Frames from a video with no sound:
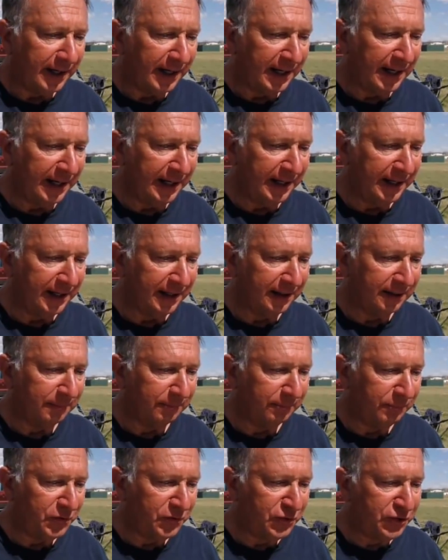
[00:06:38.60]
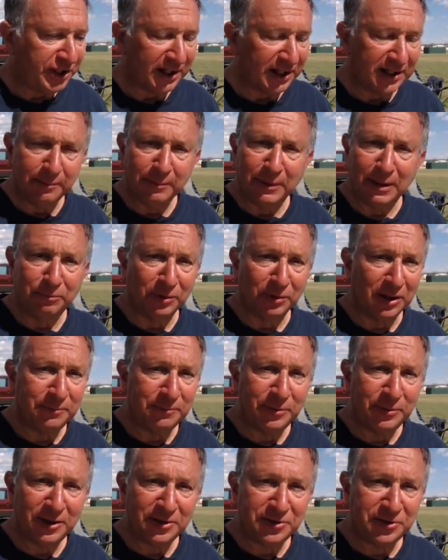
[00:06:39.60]
I am checking my
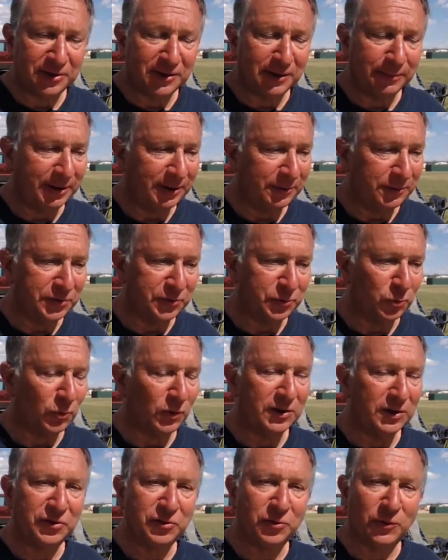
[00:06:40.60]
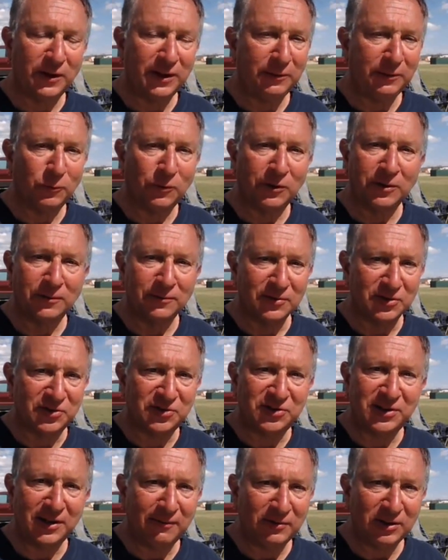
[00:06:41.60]
blood pressure. I mean, it was
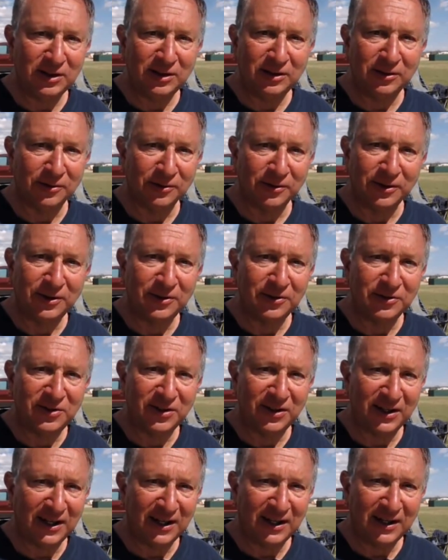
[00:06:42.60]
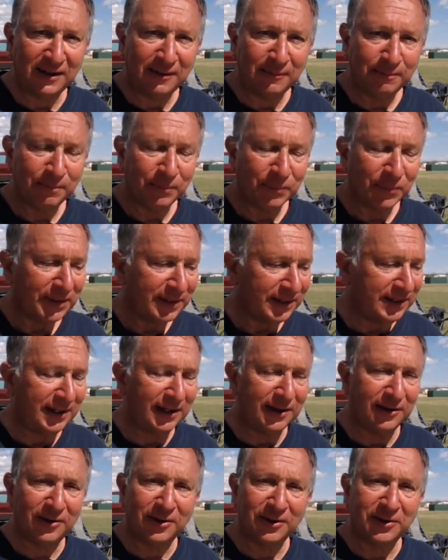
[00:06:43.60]
121/70 earlier today.
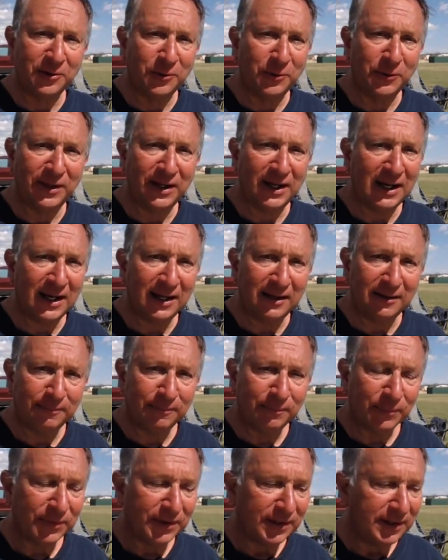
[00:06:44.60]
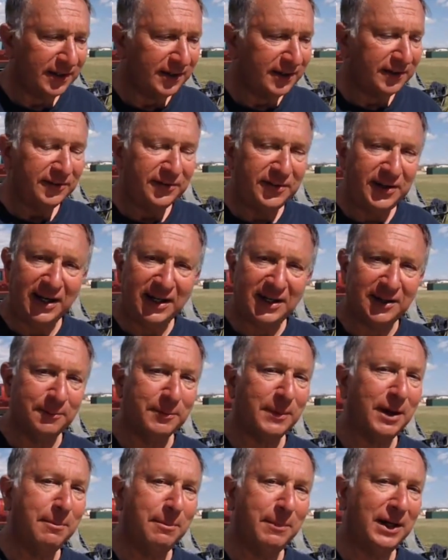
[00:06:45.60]
Can't argue with that.
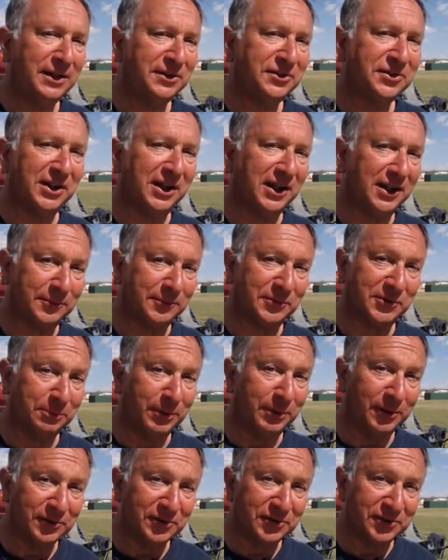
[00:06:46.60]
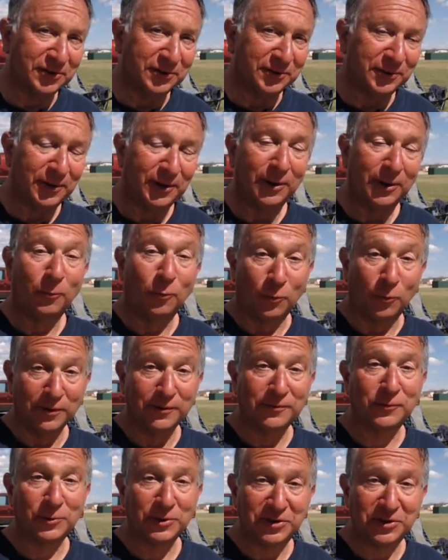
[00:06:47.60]
Taking my meds like I'm supposed to,
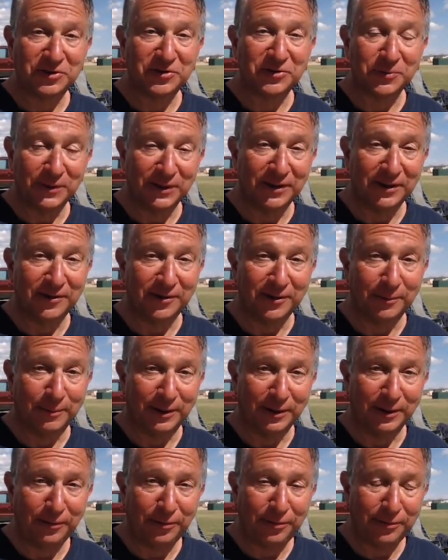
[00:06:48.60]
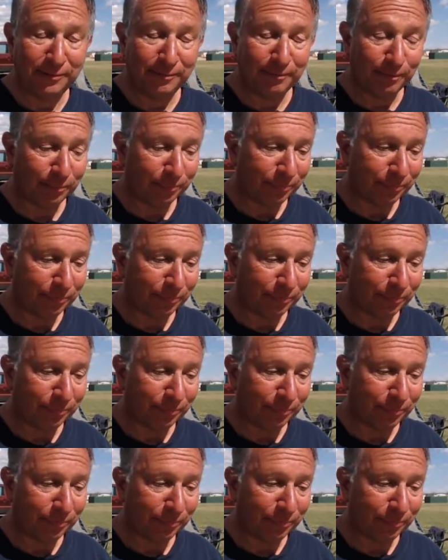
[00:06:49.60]
one of which is $300 a month.